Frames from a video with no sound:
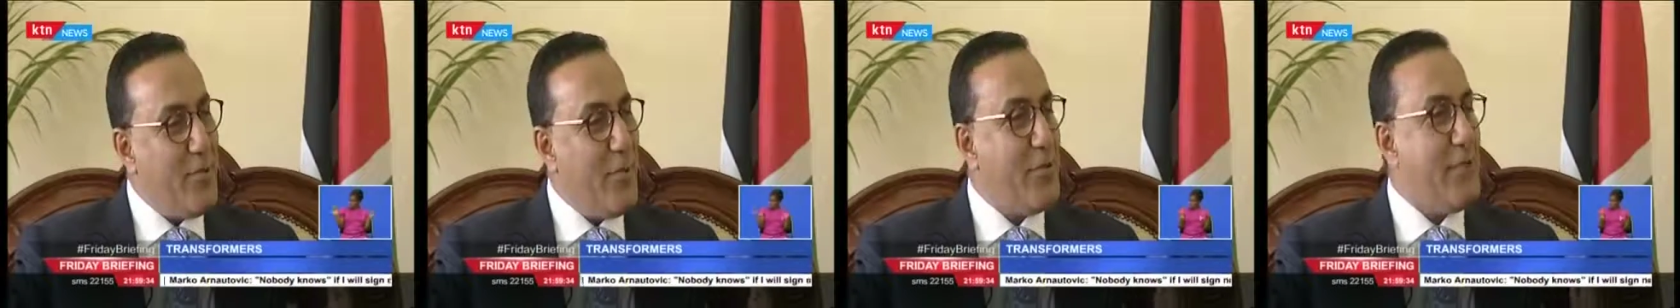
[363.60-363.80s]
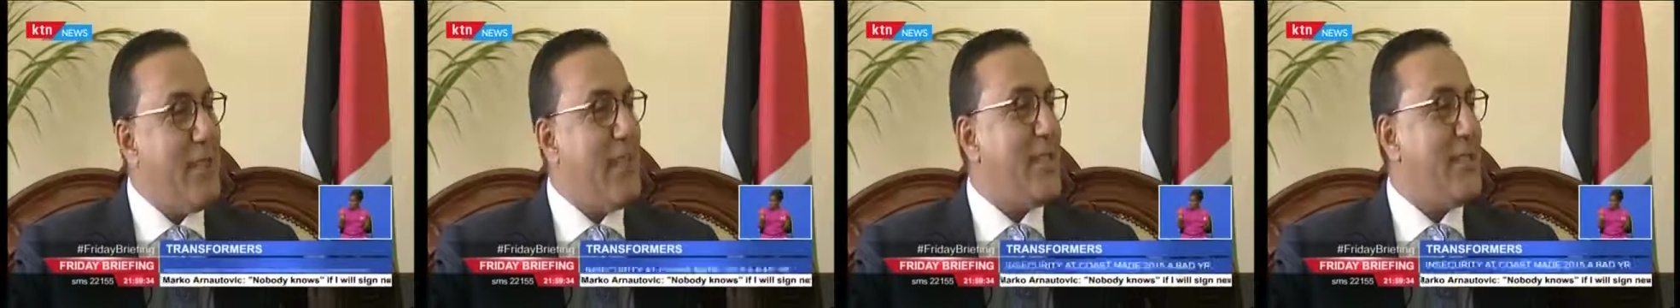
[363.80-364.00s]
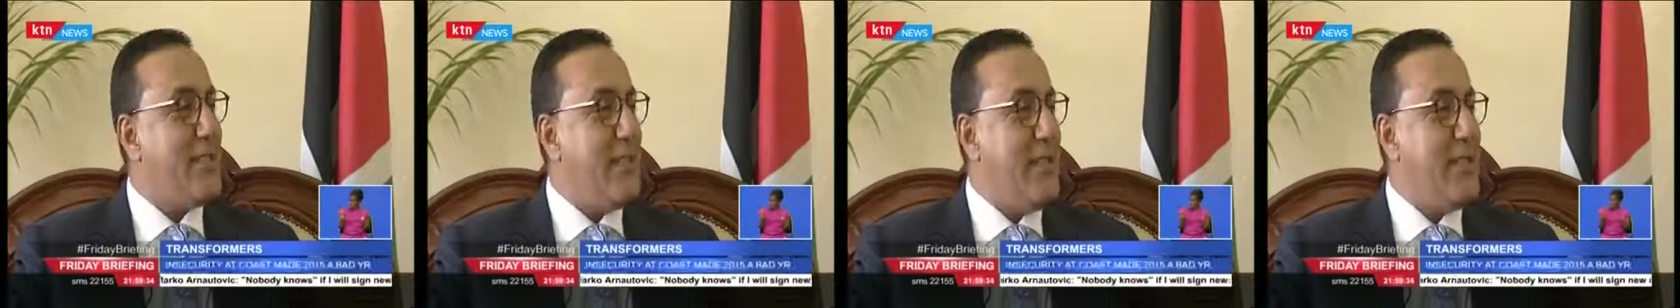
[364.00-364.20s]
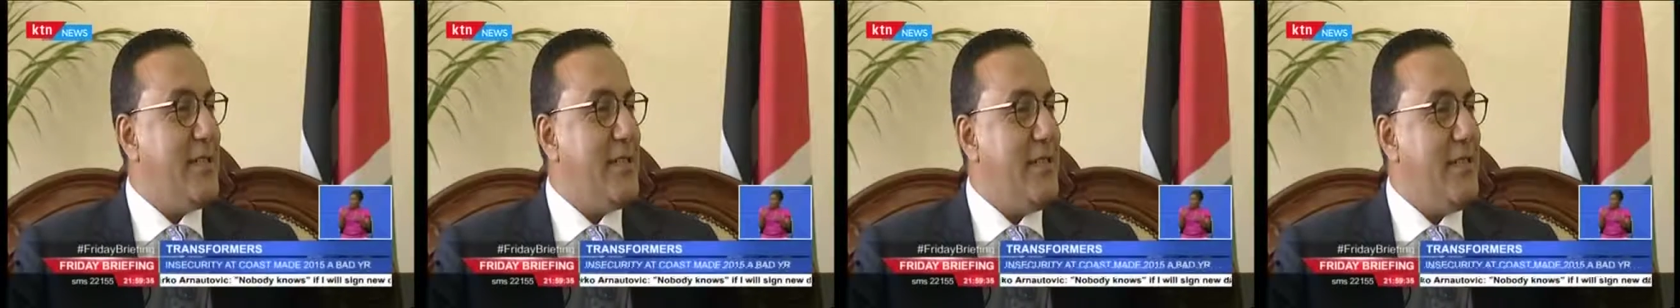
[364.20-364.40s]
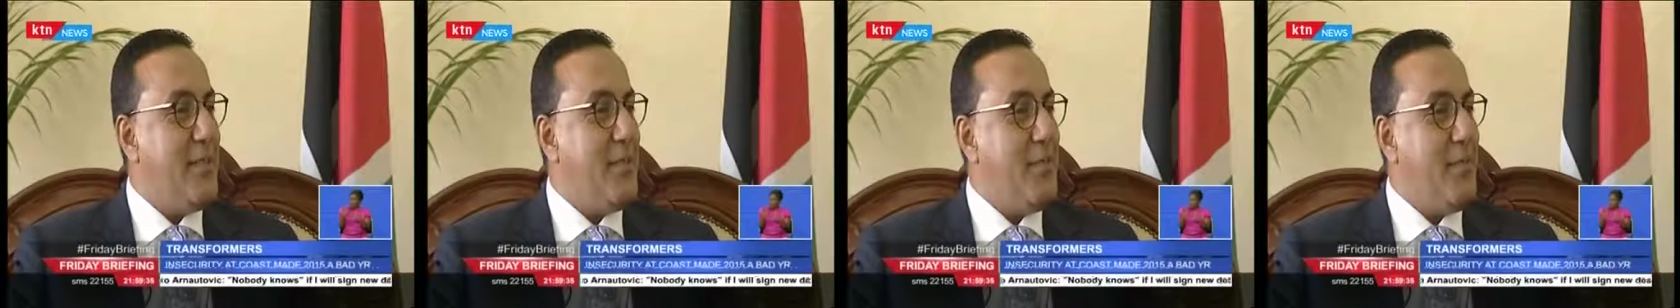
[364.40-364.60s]
was
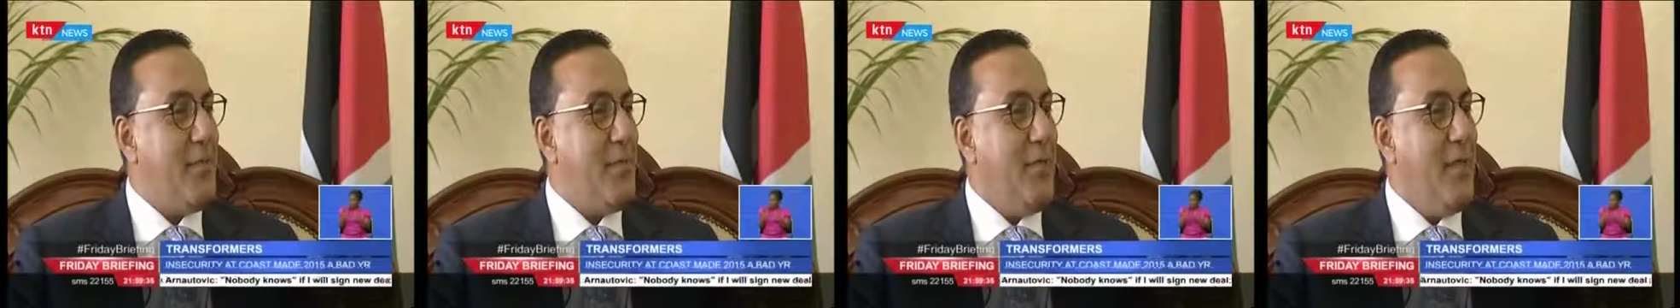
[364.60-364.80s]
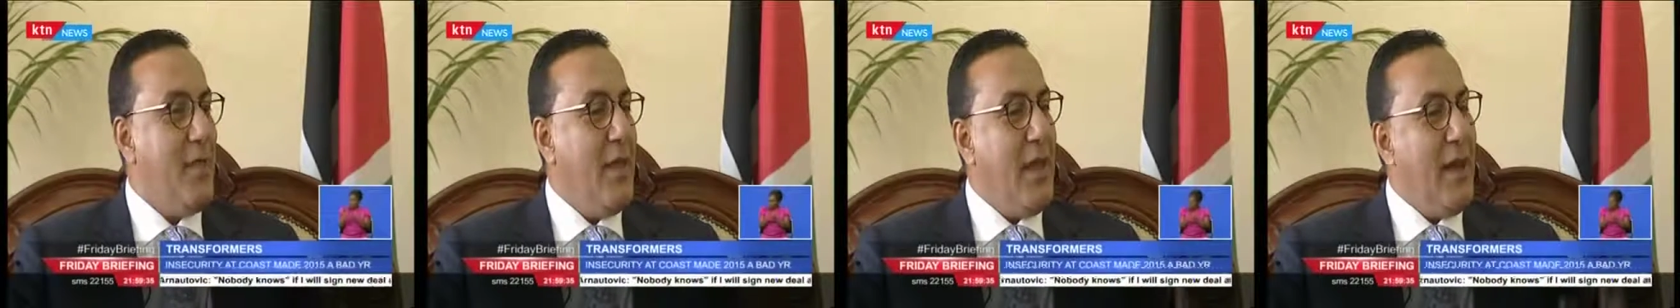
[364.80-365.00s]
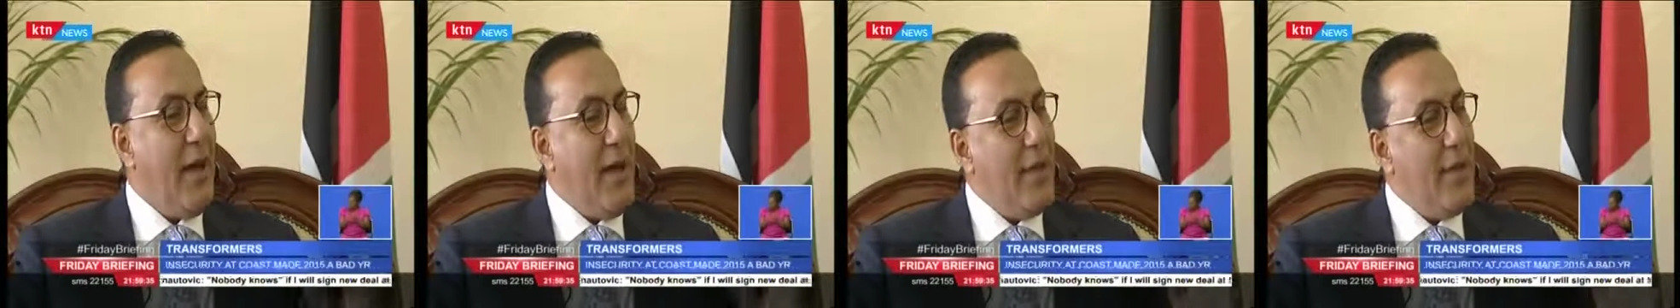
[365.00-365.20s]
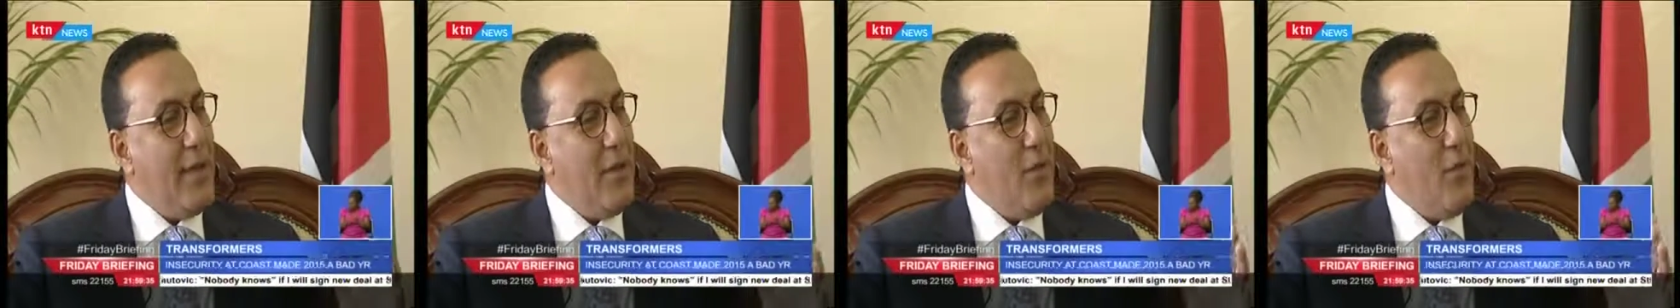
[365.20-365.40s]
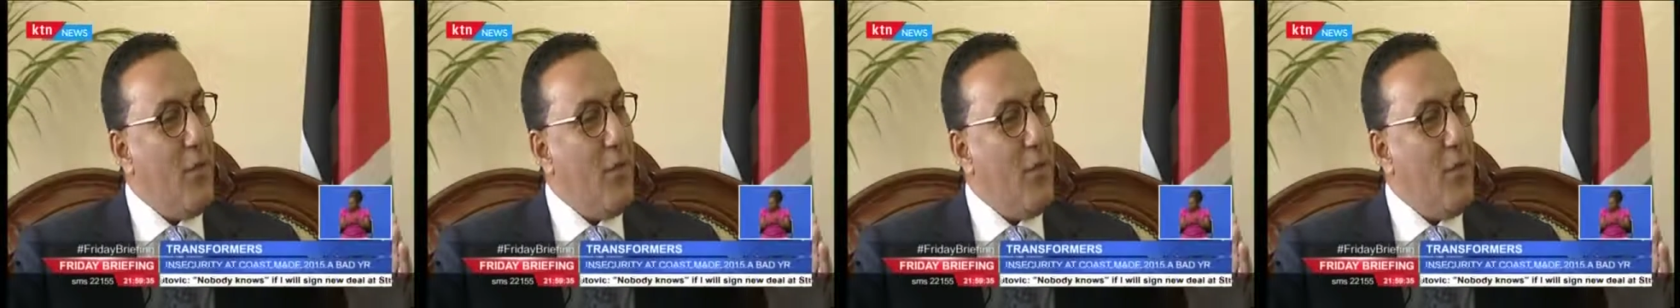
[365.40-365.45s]
exciting. And